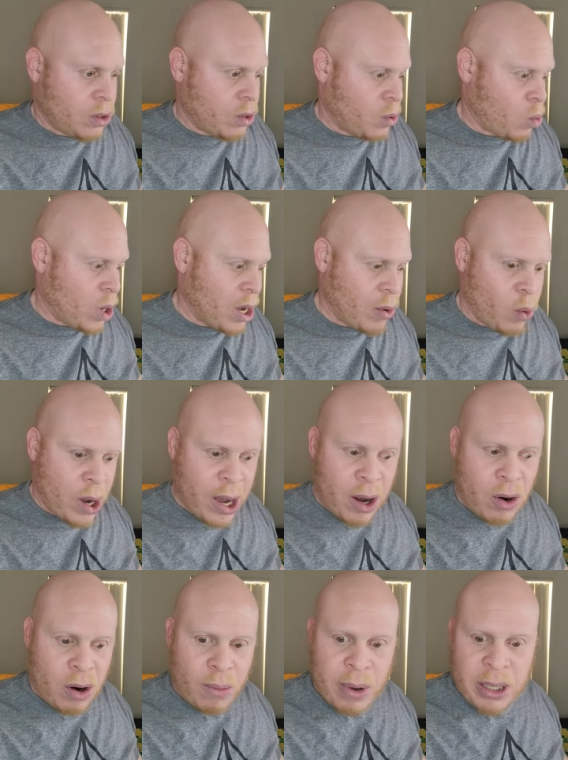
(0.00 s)
Why are
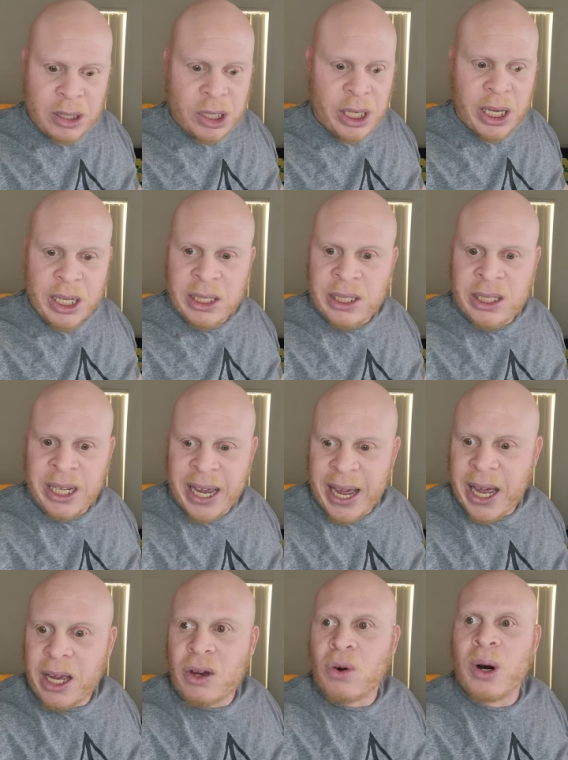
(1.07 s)
all my chickens
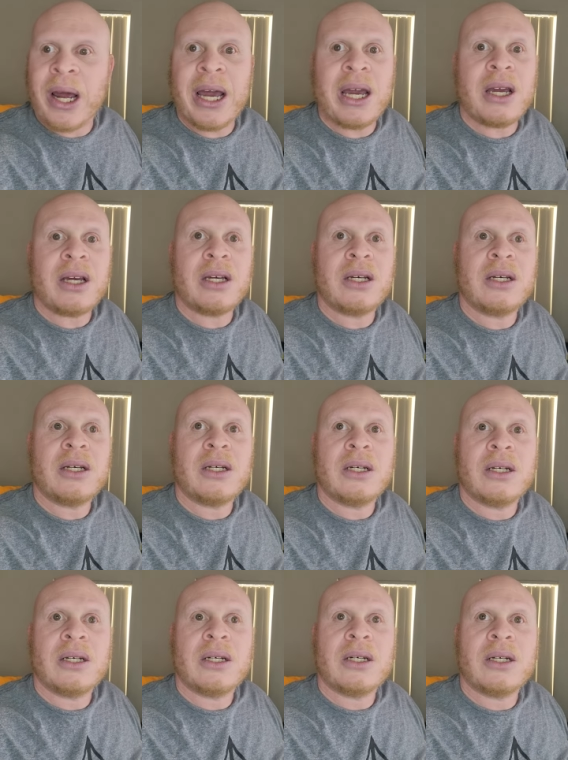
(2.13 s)
dead, Craig?
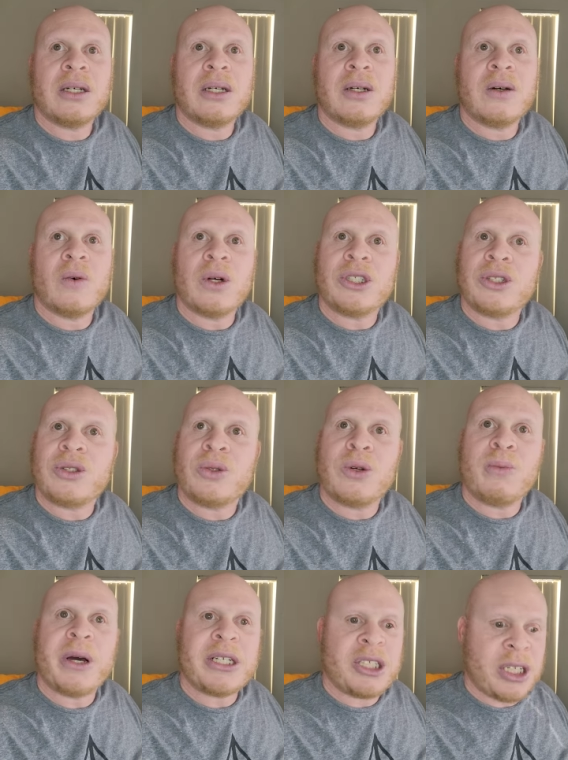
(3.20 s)
What'd you do to
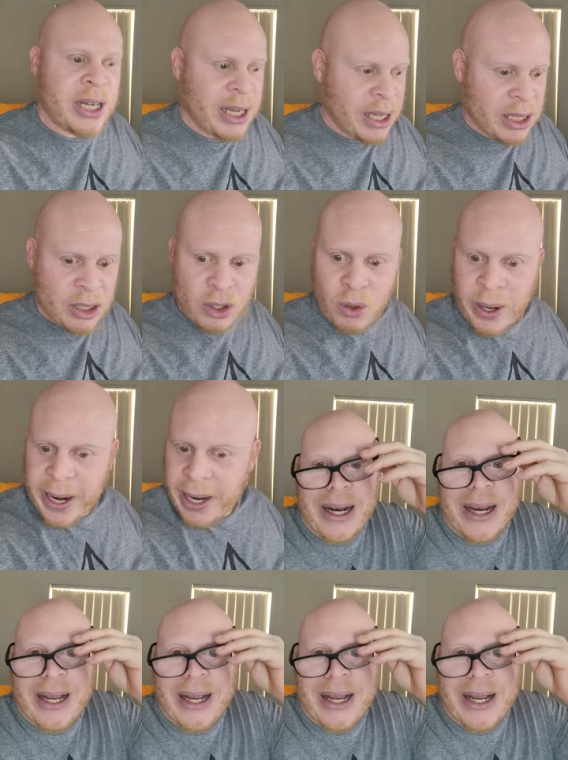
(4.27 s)
my chickens, Craig?